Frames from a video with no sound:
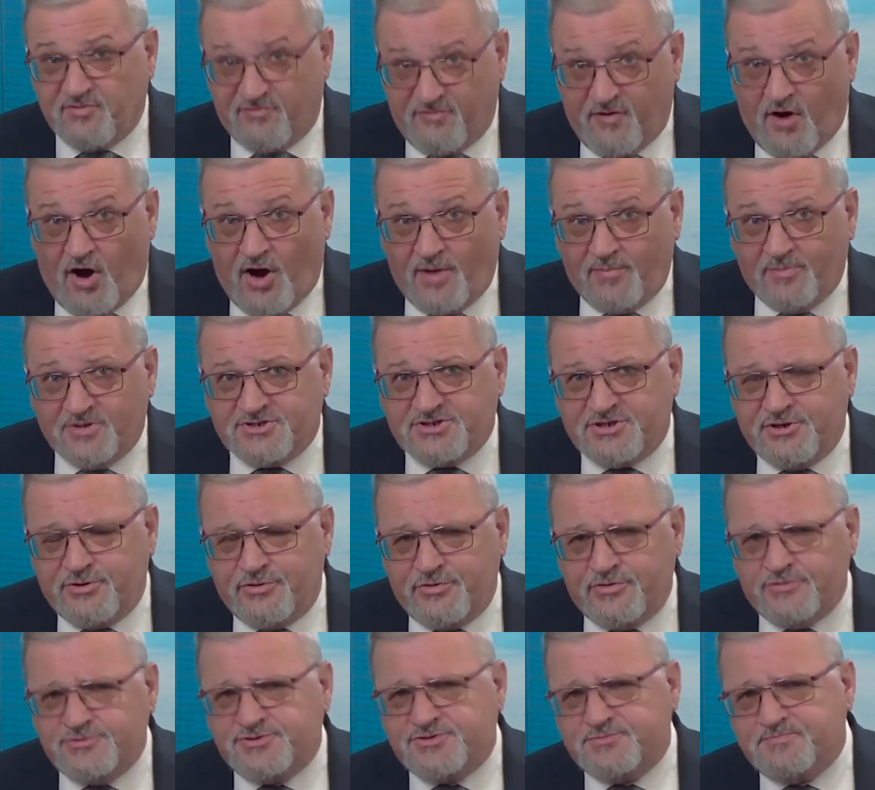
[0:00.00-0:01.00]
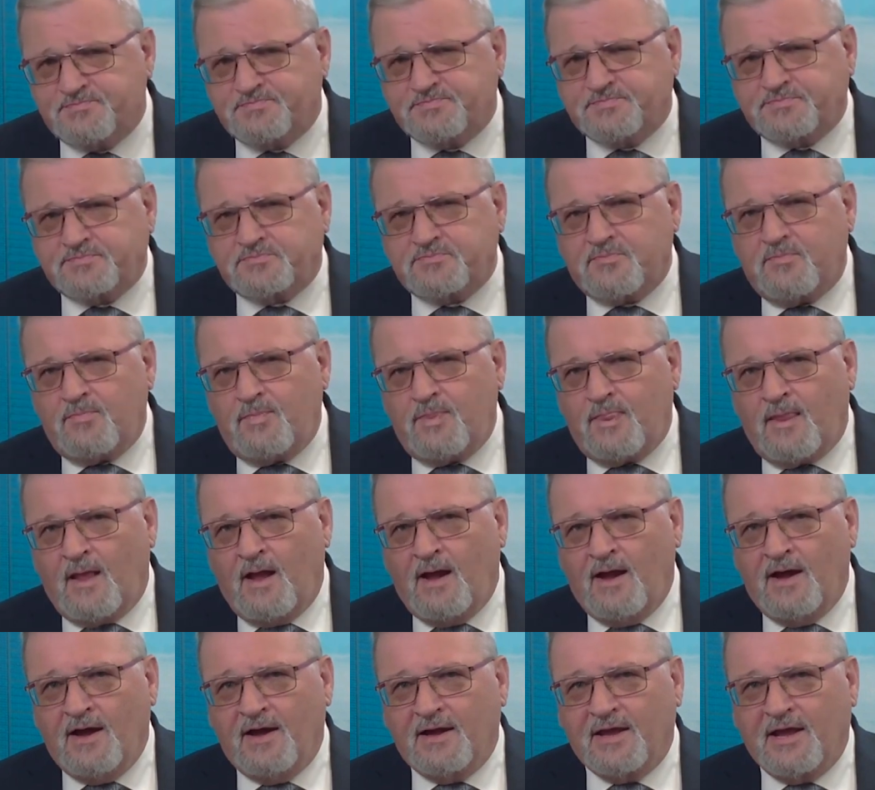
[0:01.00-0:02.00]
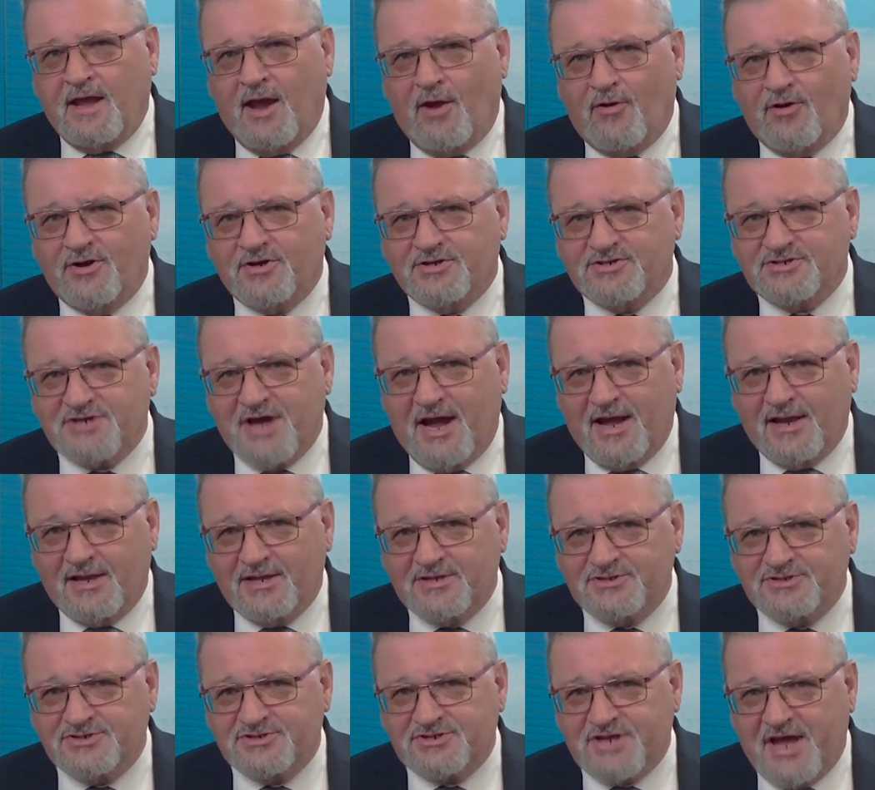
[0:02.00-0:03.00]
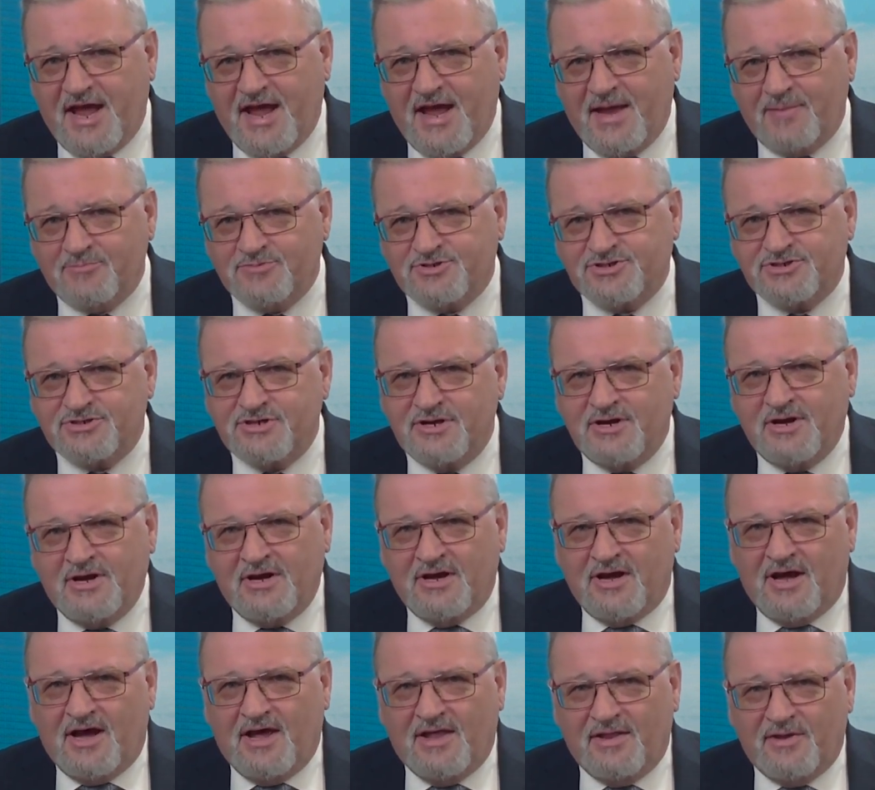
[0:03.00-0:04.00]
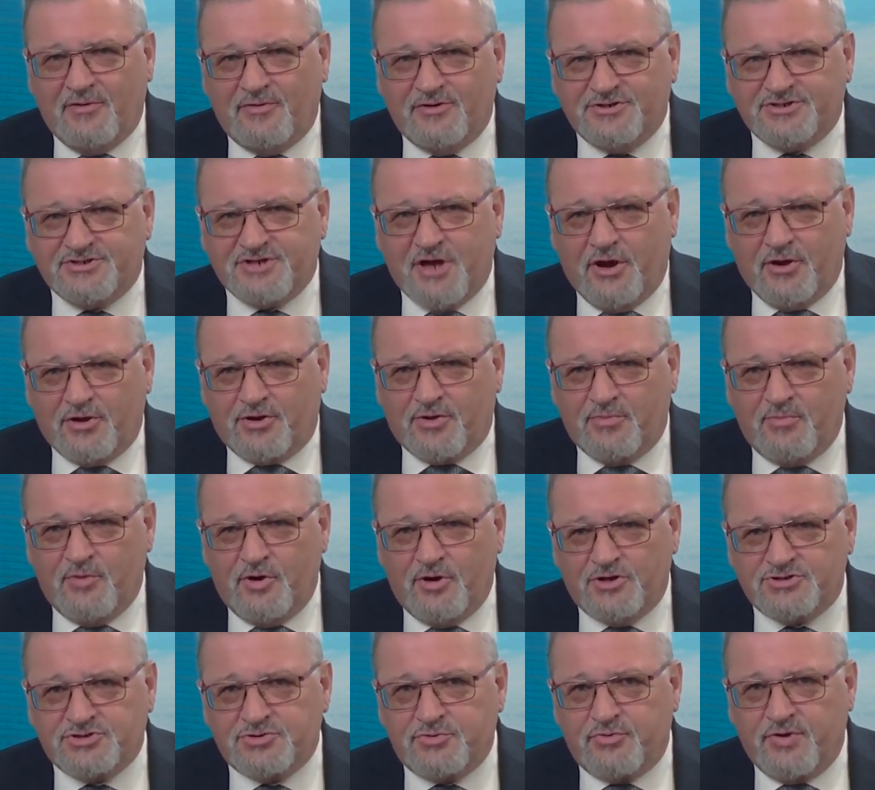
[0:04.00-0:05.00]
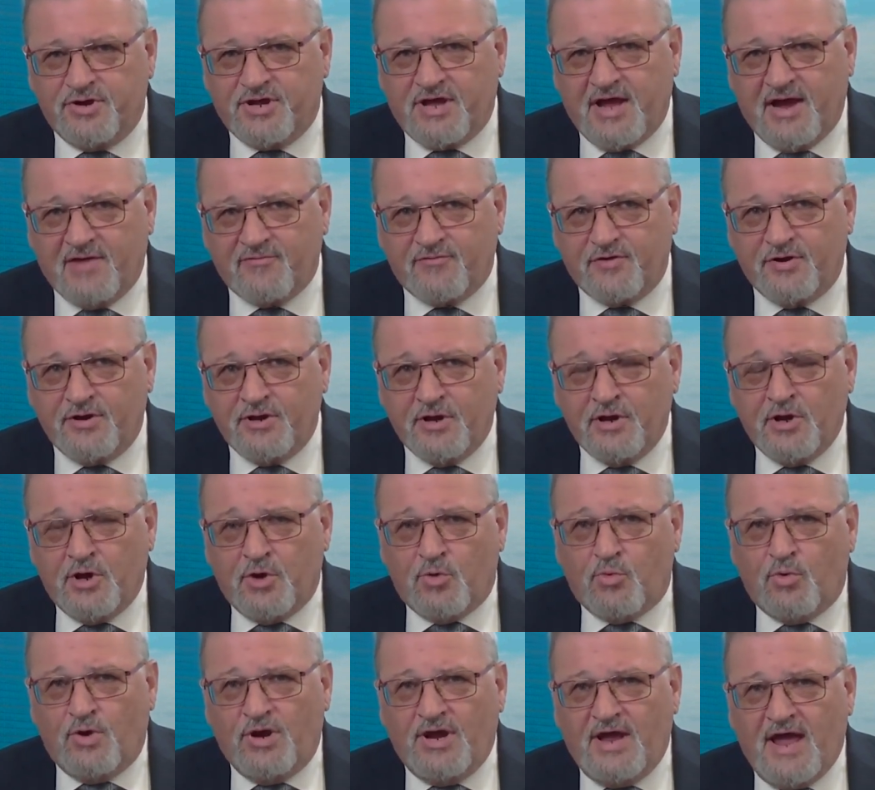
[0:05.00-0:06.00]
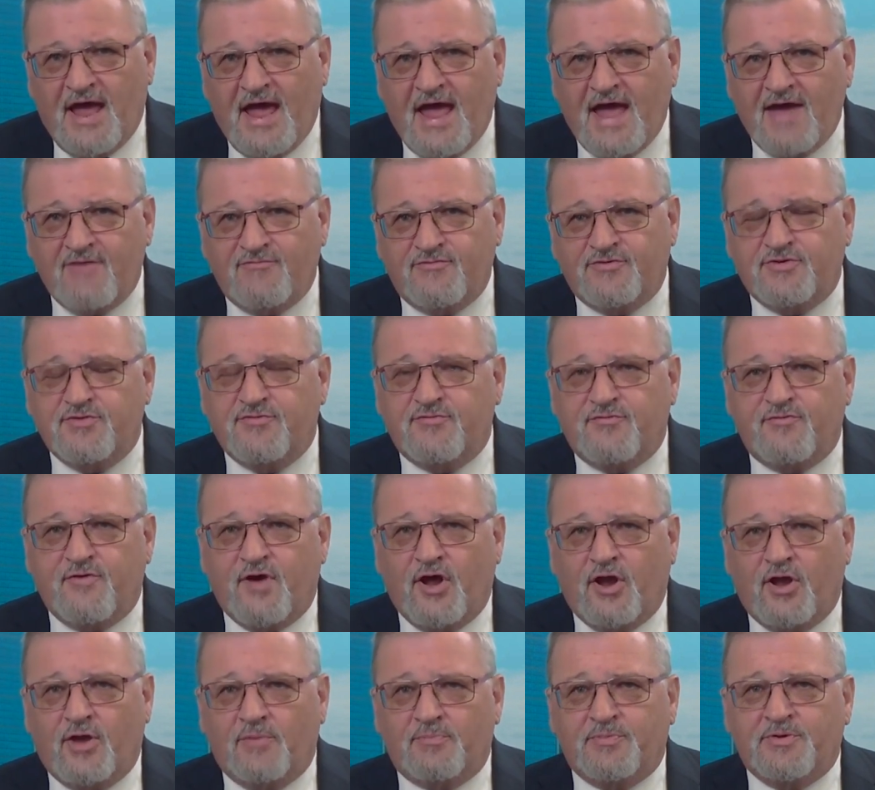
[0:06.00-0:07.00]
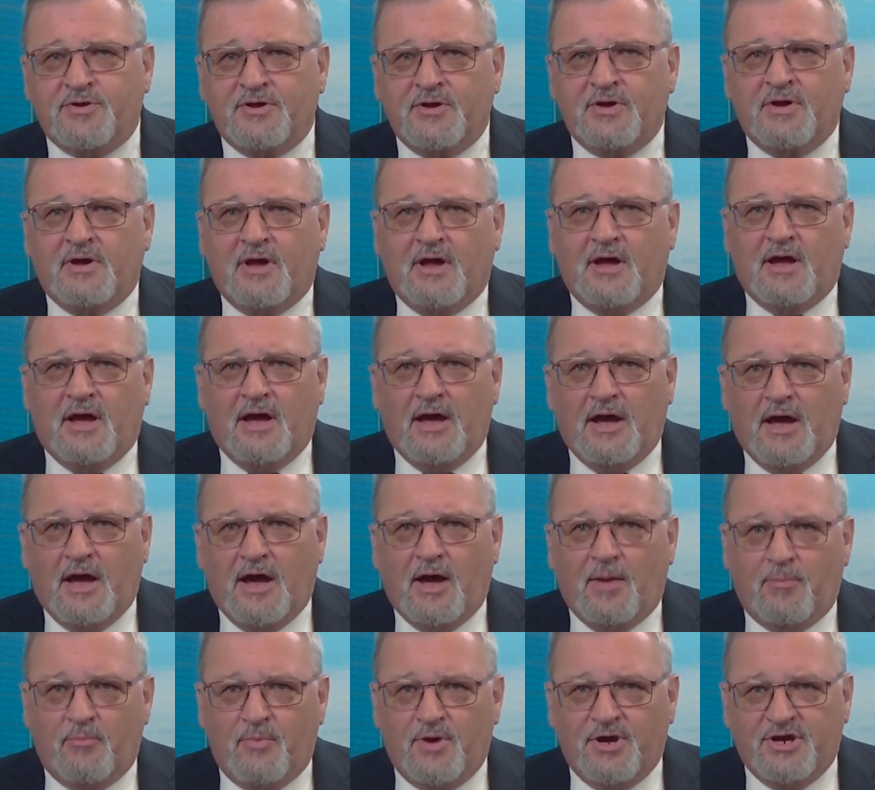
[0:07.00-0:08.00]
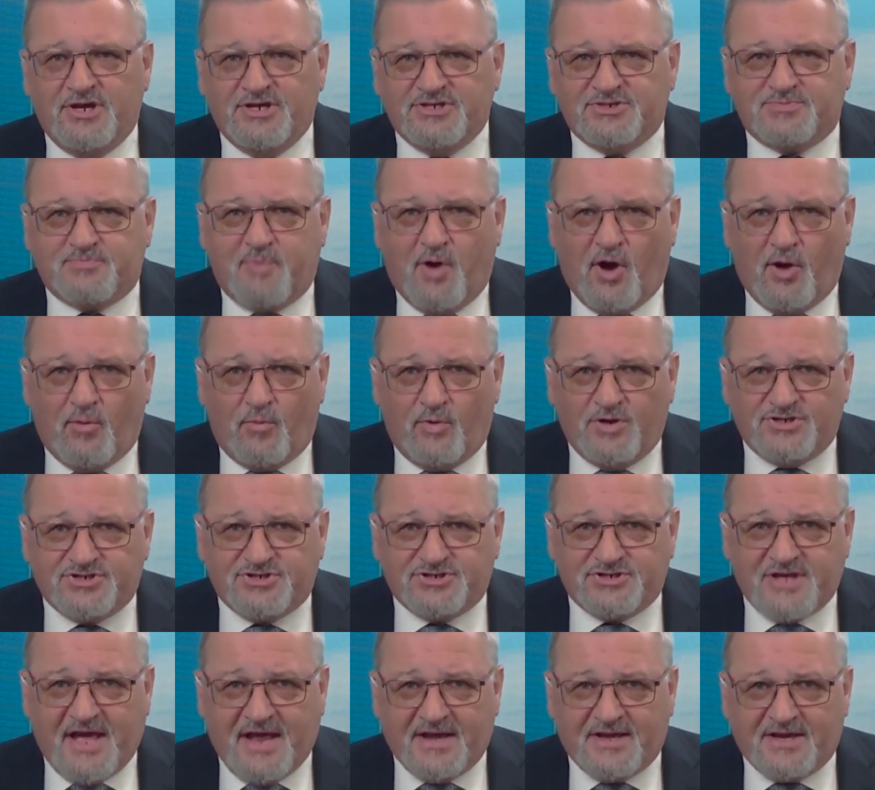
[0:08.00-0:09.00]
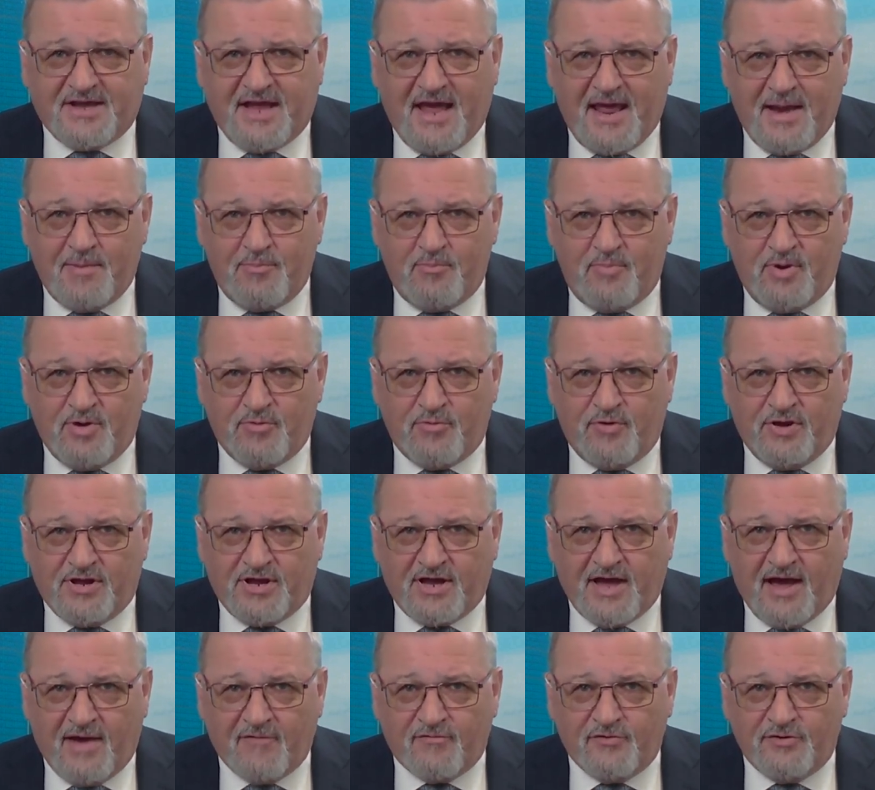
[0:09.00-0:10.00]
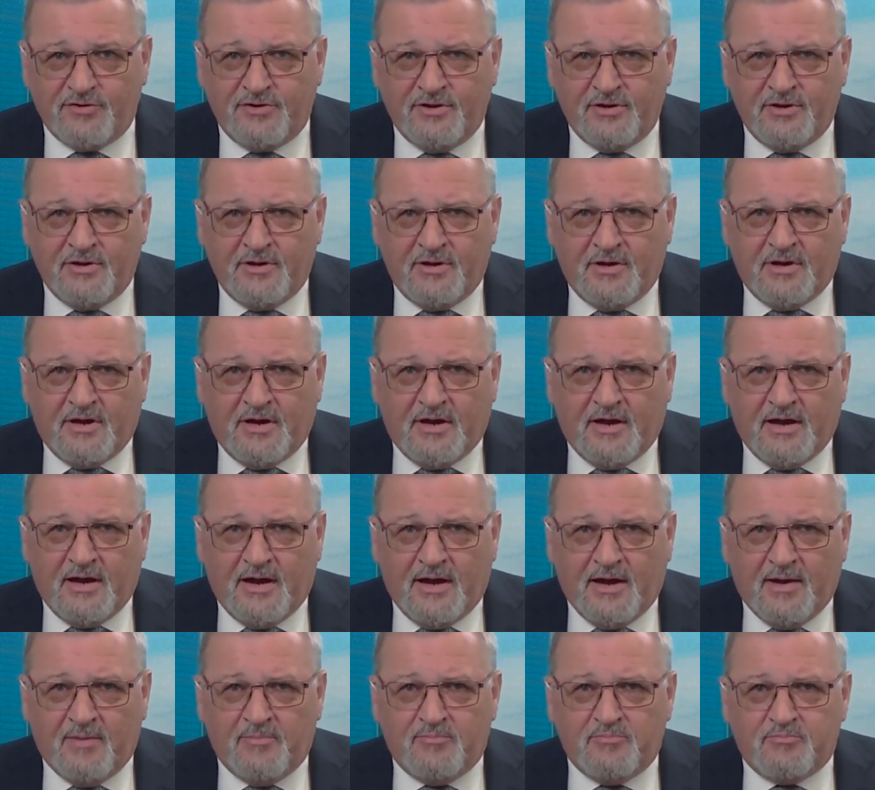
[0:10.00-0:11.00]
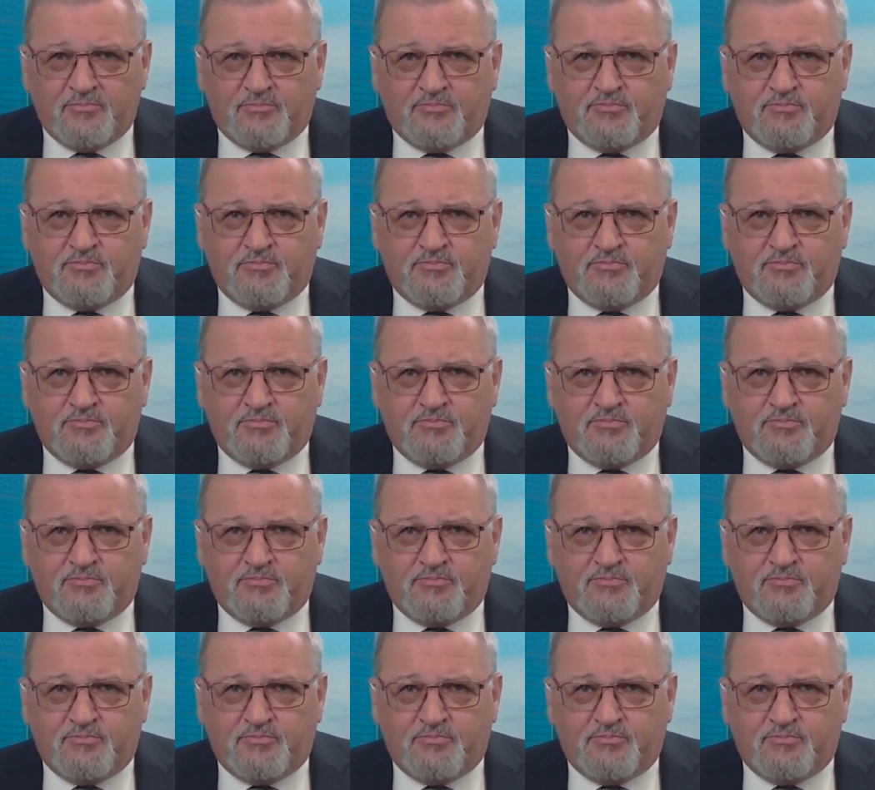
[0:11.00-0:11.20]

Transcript: the fine materials, mm. uh, go into tailings dams, and there is no commercial recovery. We have developed Uh, a means by which that can be recovered, mm-hmm. uh,